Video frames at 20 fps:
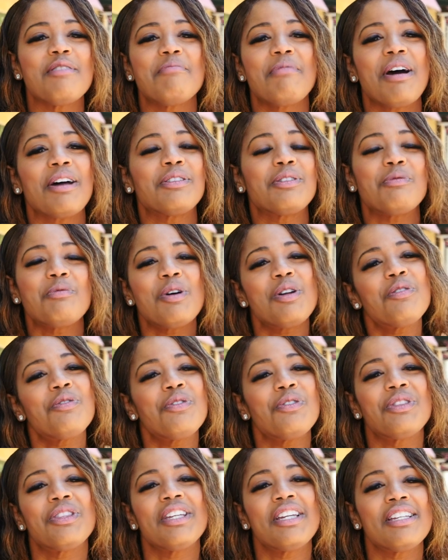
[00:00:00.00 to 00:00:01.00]
about the
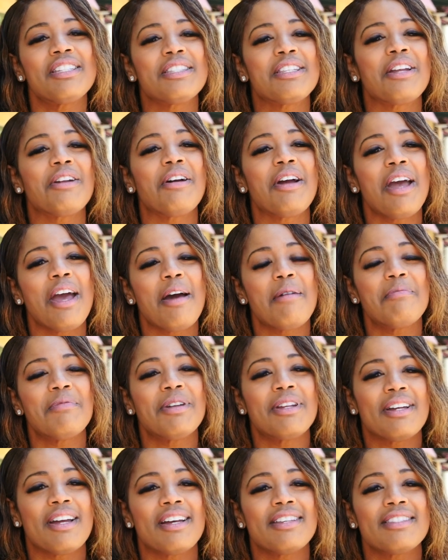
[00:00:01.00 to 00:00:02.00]
wonderful things that are
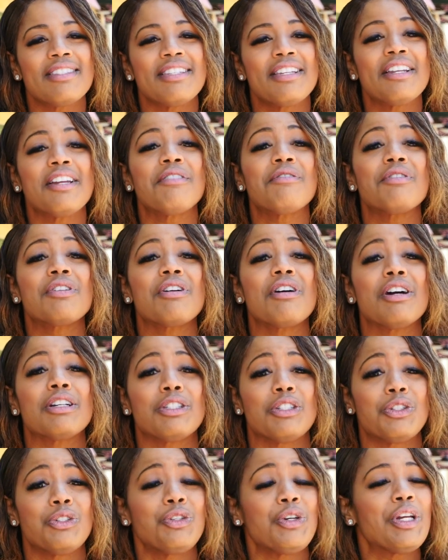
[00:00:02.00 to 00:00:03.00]
happening in our city in
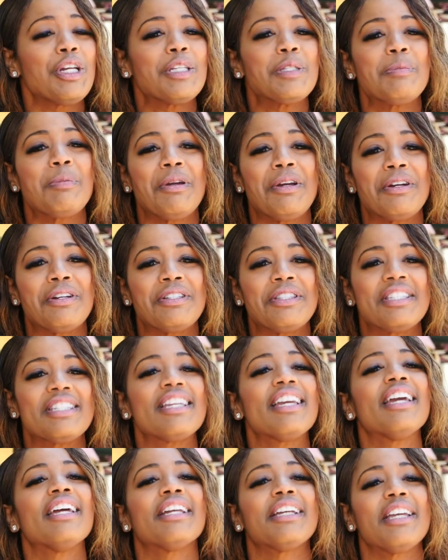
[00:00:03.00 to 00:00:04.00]
regards to
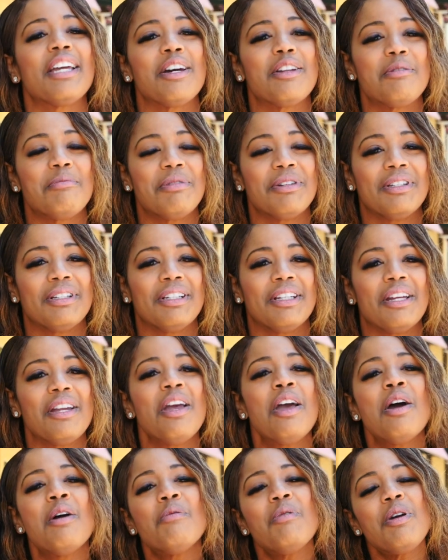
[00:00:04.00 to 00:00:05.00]
transparency and accountability.
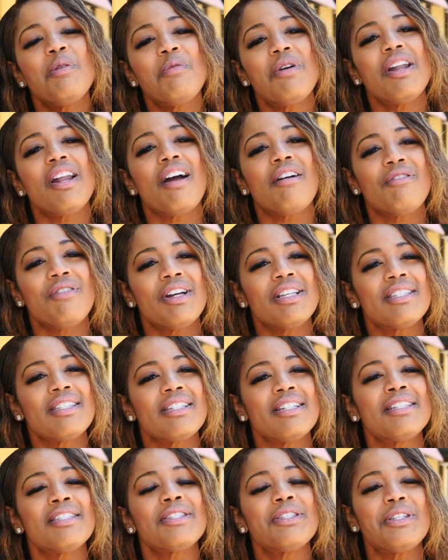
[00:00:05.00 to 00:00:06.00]
We want our
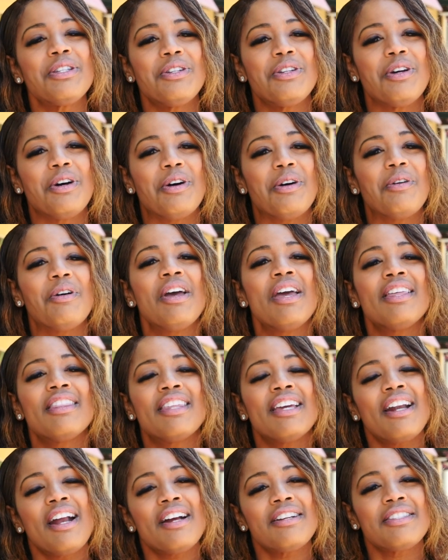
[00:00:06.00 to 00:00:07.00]
residents to know
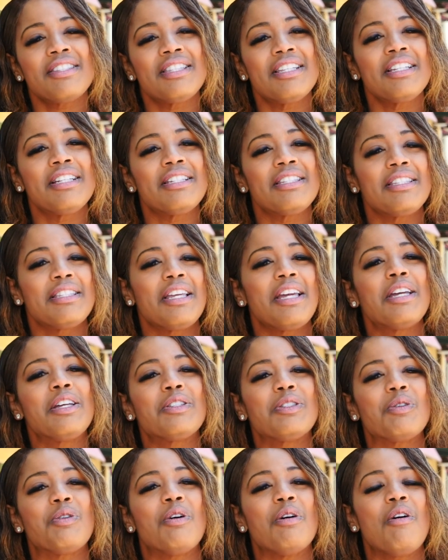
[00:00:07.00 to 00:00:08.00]
that our city
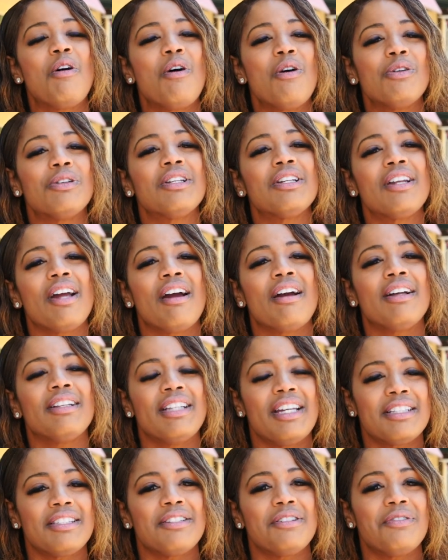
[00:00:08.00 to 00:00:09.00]
stands on holding our
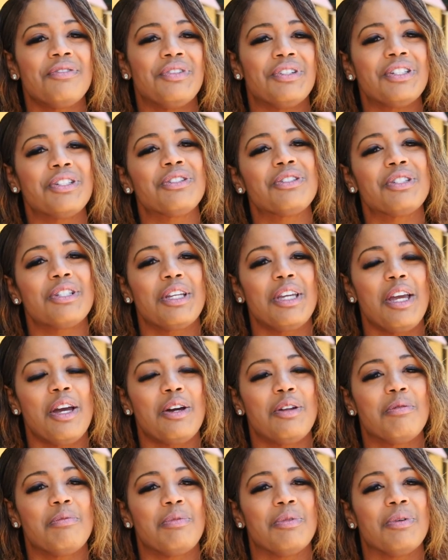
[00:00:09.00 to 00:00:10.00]
elected officials
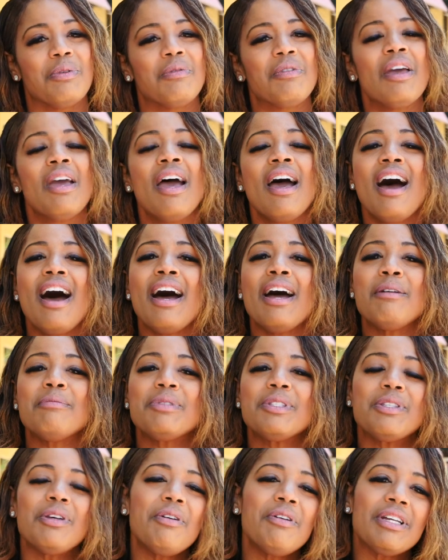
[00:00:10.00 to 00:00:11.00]
accountable. I'm
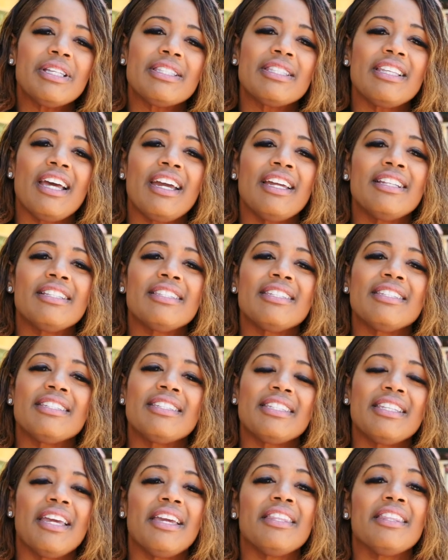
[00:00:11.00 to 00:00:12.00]
so excited to
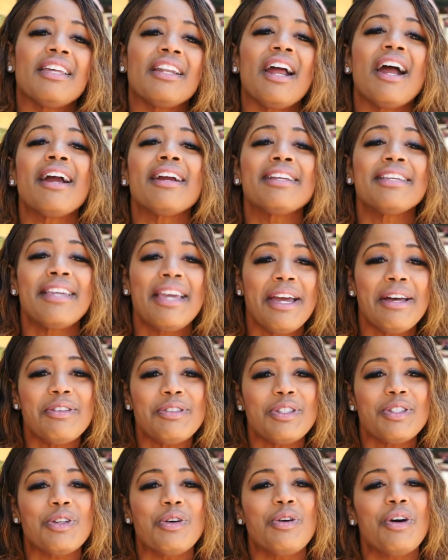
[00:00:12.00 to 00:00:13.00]
say that our
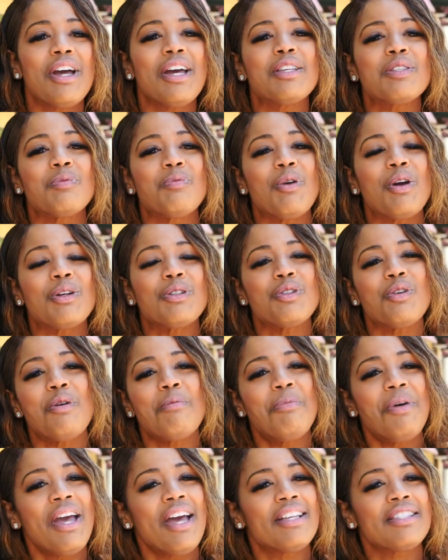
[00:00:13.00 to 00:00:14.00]
council has worked
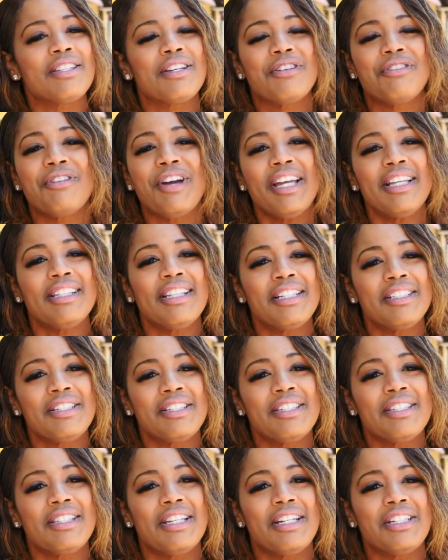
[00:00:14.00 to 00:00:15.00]
on passing great
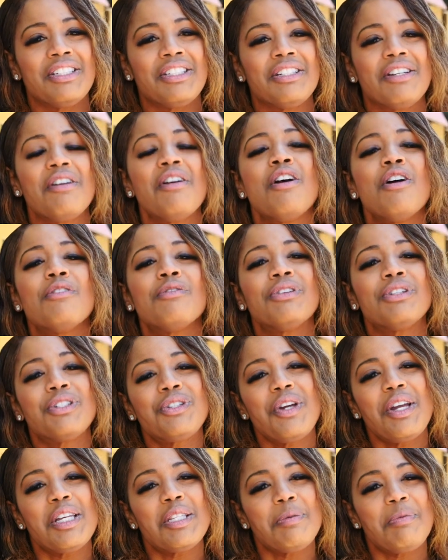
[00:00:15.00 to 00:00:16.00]
legislation for
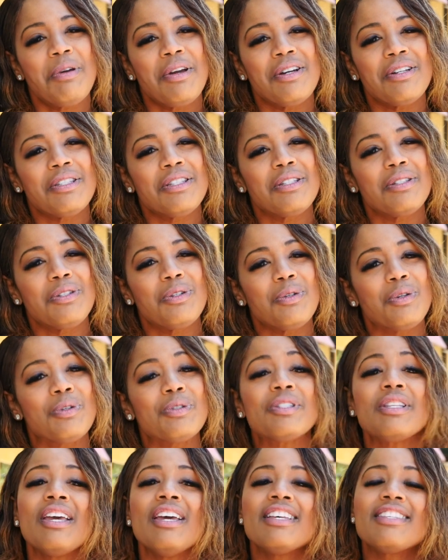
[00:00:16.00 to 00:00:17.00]
transparency
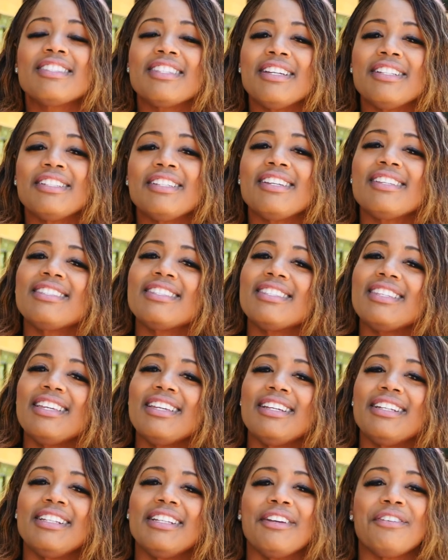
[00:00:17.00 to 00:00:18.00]
tools such as
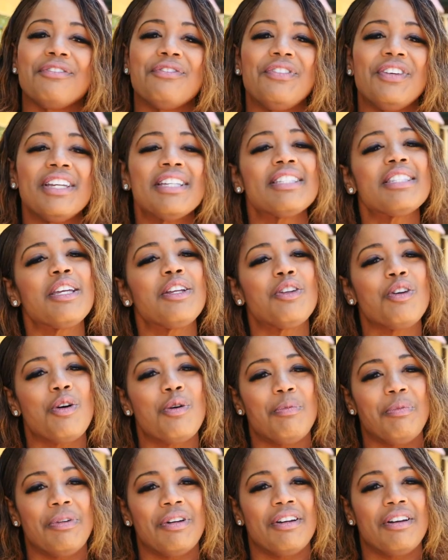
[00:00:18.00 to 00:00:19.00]
C-Click Fix and
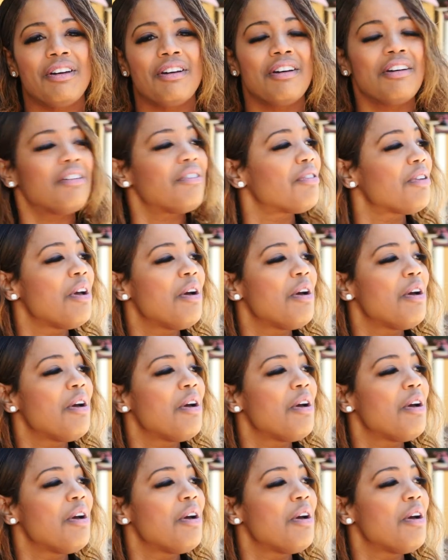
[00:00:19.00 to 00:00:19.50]
OpenGov.